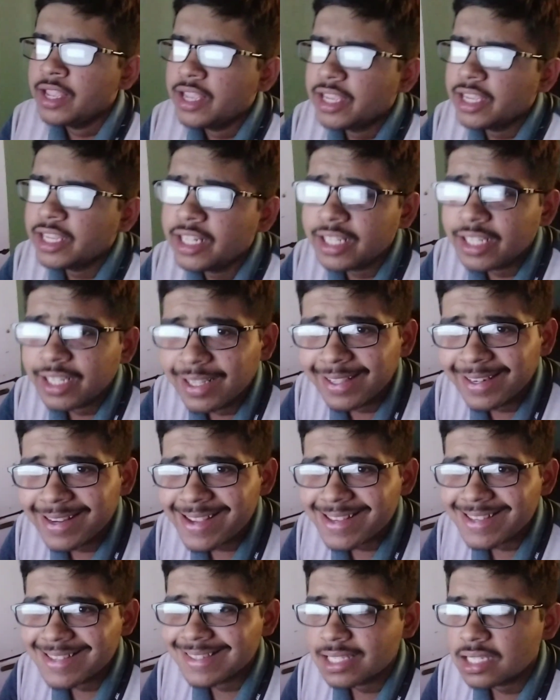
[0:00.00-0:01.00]
In
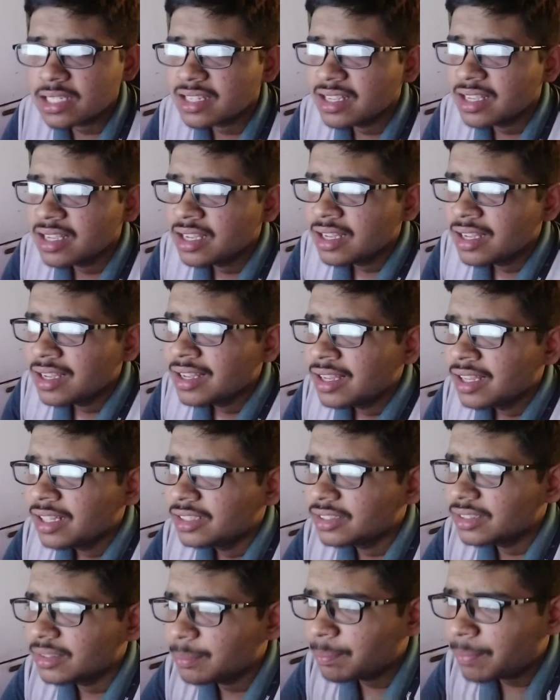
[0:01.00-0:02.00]
Greece,
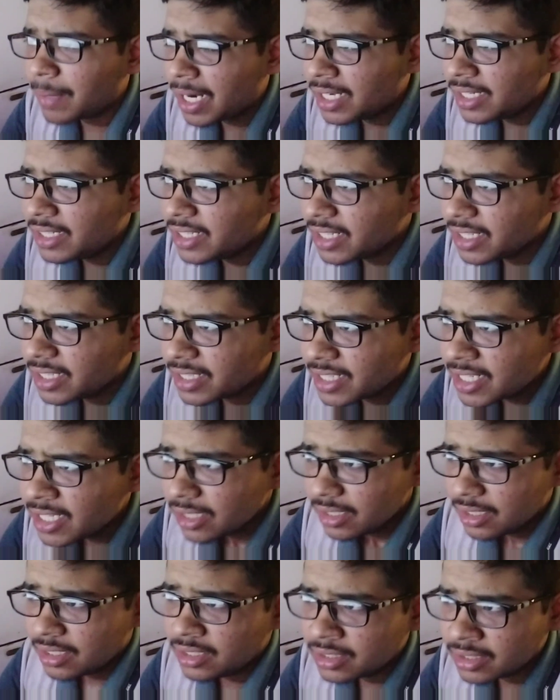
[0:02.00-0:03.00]
party
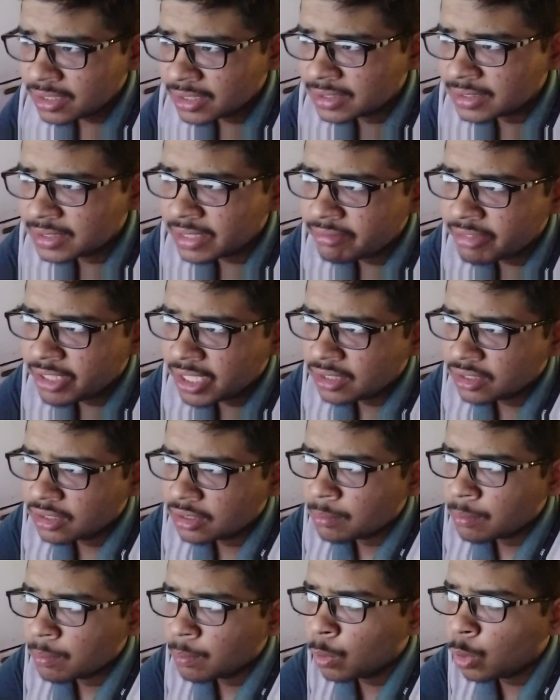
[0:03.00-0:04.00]
receiving
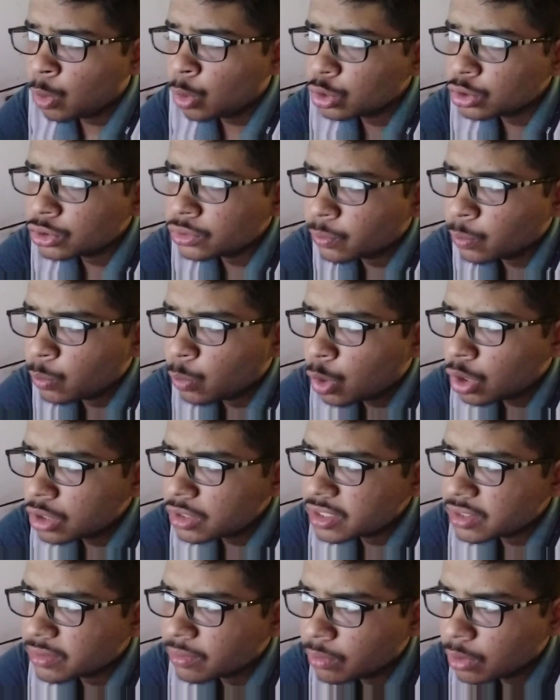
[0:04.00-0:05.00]
the most
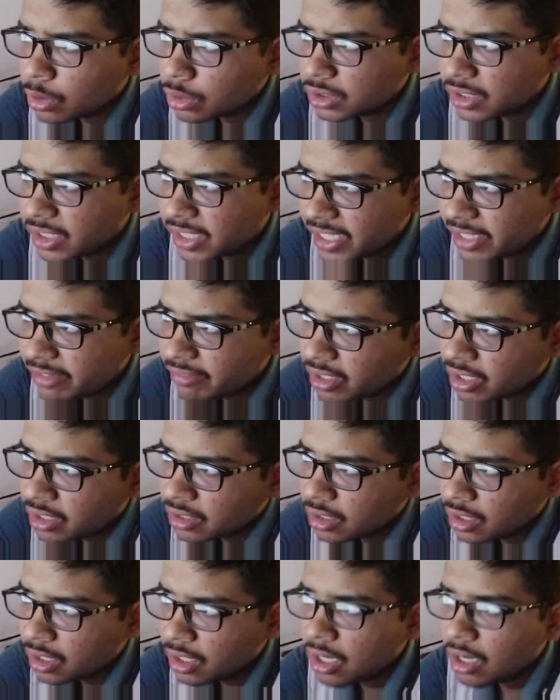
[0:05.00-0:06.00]
votes was
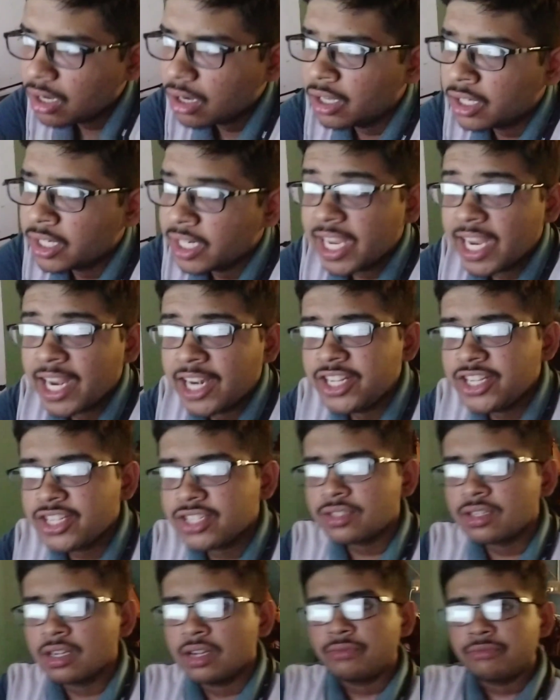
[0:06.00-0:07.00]
given an
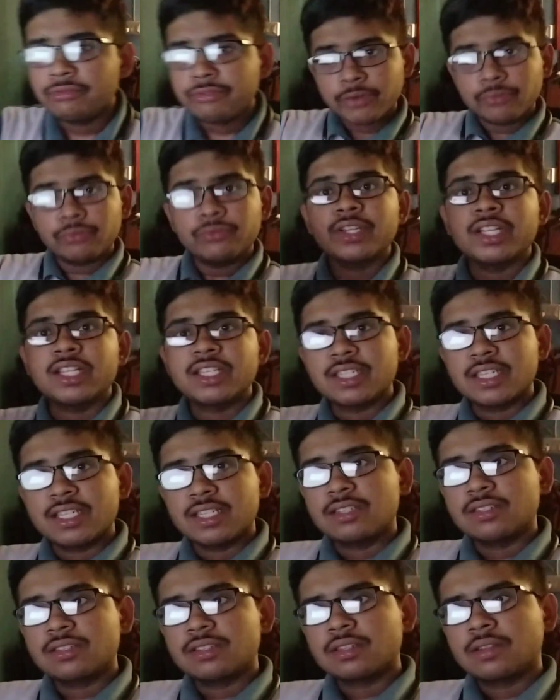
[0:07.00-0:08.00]
additional 50
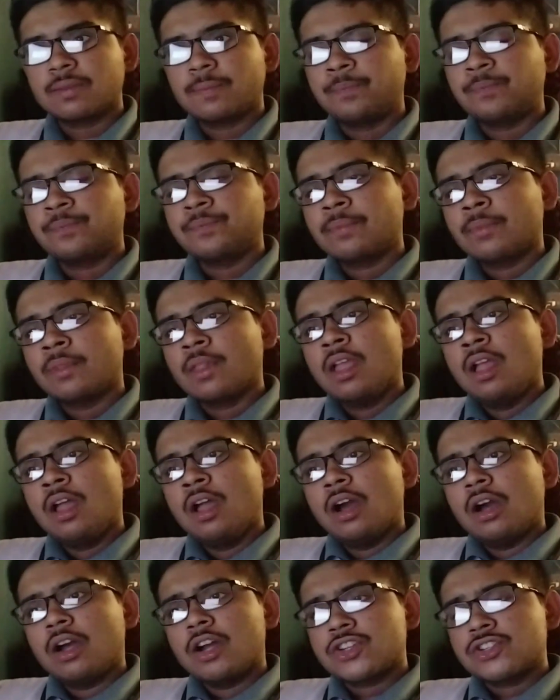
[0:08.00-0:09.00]
seats,
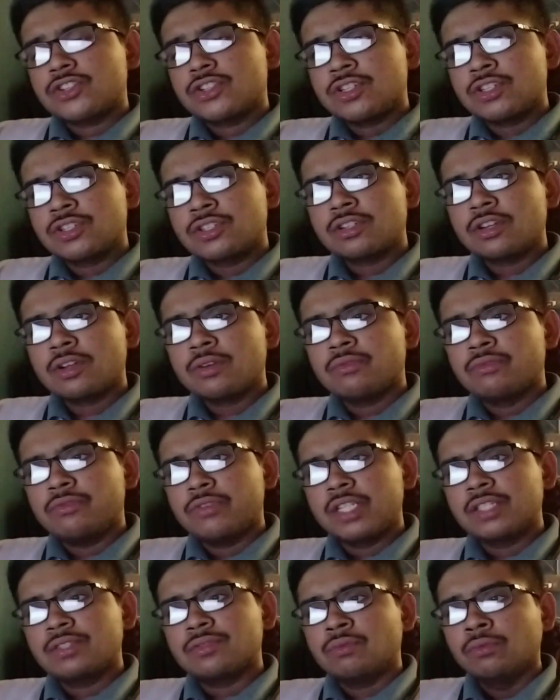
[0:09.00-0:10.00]
a system
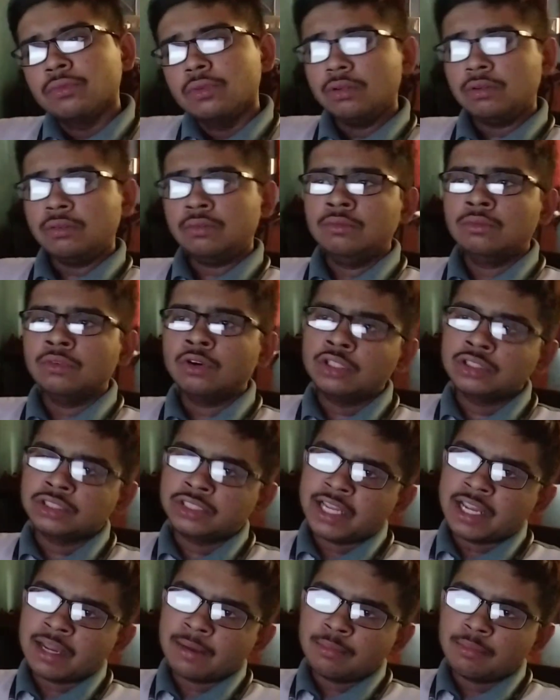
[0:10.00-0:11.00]
which was
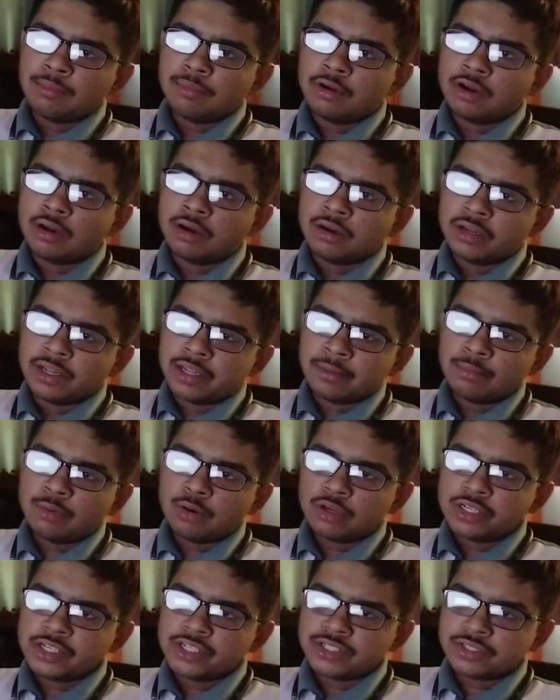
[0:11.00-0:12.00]

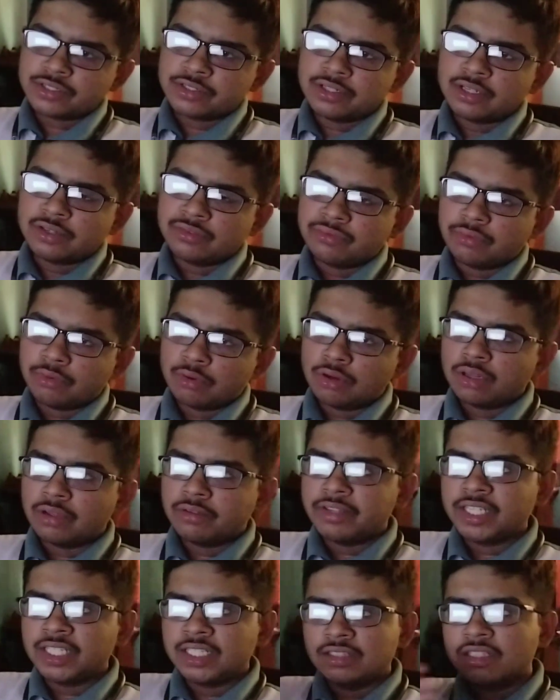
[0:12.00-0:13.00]
abolished
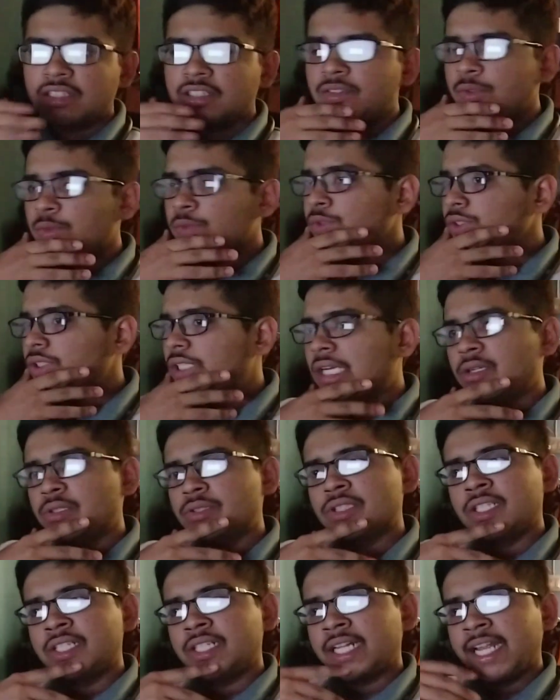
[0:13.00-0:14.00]
following the
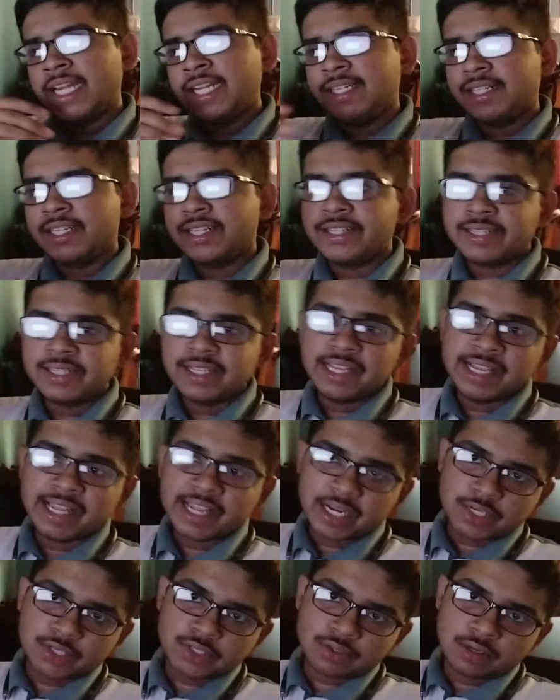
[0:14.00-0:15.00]
2019
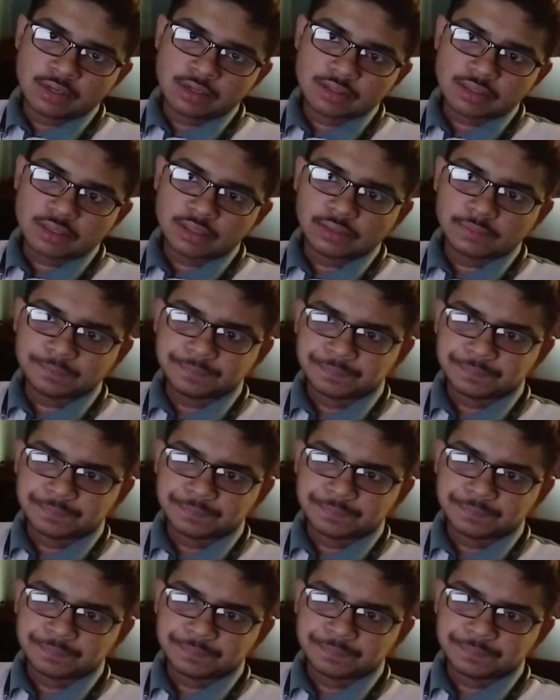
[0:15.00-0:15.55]
elections.